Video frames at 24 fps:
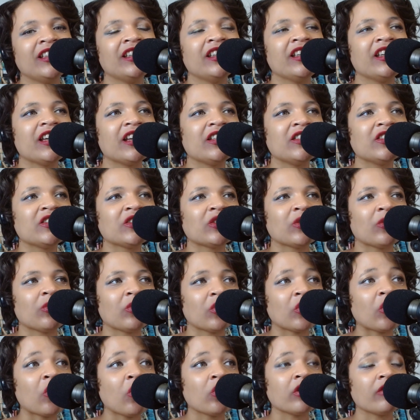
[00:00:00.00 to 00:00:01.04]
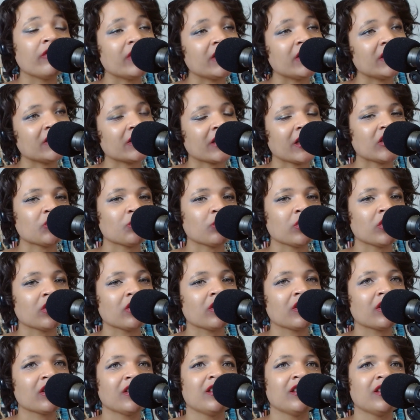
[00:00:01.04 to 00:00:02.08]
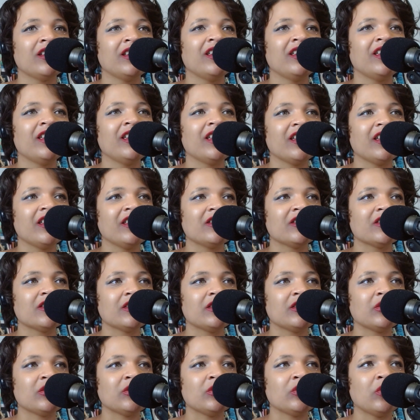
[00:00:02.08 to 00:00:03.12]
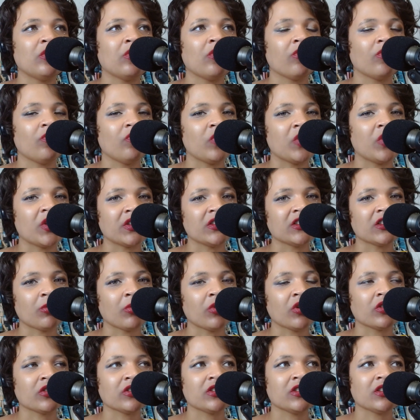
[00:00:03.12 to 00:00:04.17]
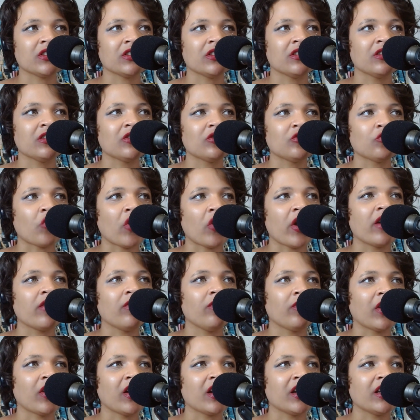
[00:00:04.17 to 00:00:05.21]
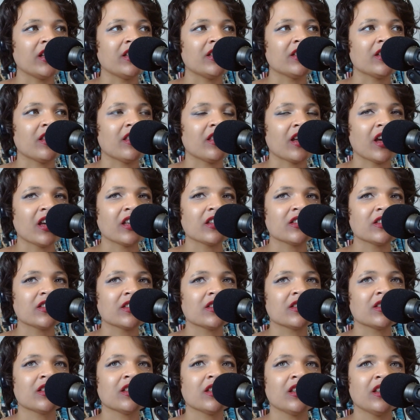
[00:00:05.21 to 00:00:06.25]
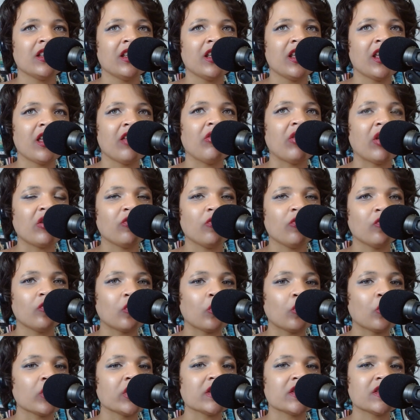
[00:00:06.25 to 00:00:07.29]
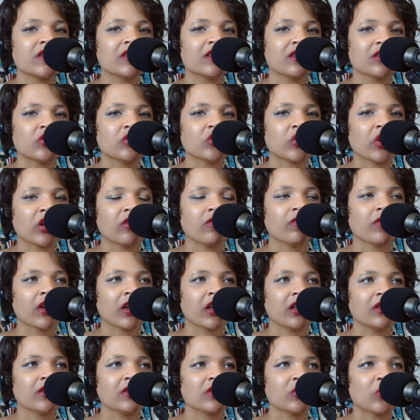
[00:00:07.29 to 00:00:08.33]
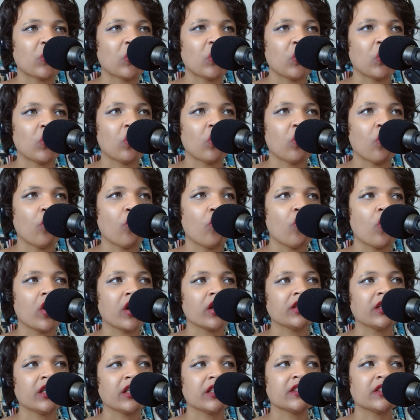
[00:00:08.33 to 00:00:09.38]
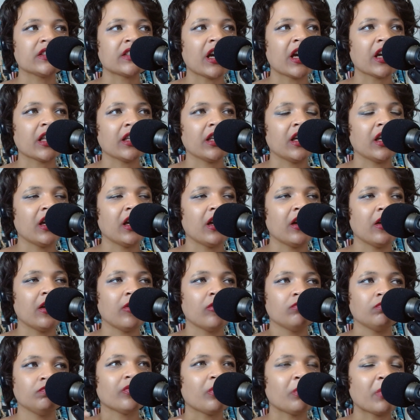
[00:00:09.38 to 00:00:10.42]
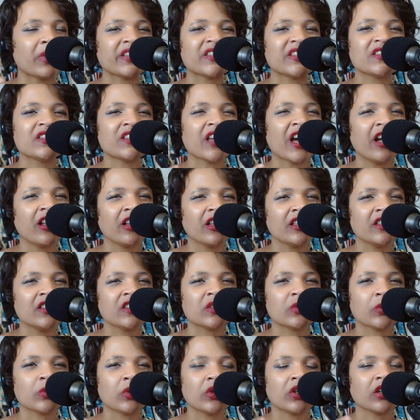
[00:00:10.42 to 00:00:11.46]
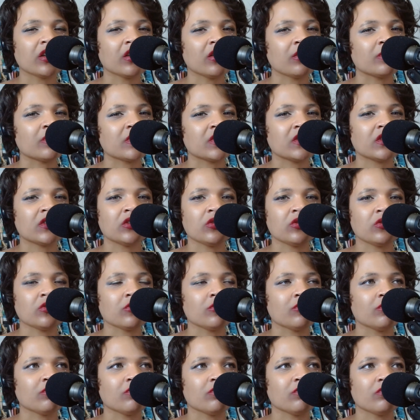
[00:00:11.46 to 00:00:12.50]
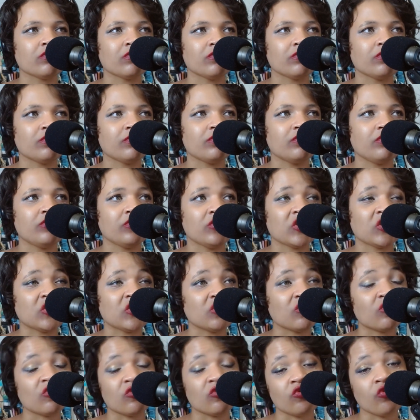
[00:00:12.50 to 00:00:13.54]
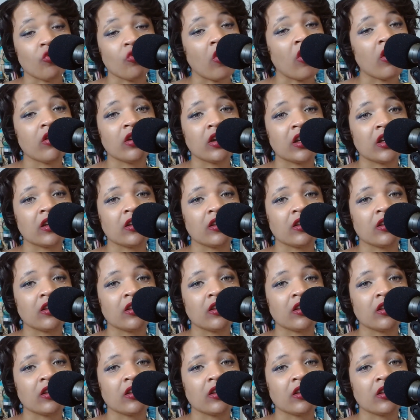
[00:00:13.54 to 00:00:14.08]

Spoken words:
And so the goal of this sketchbook is to, this summer, to try and find that voice, try and find what exactly my style is when it comes to just drawing.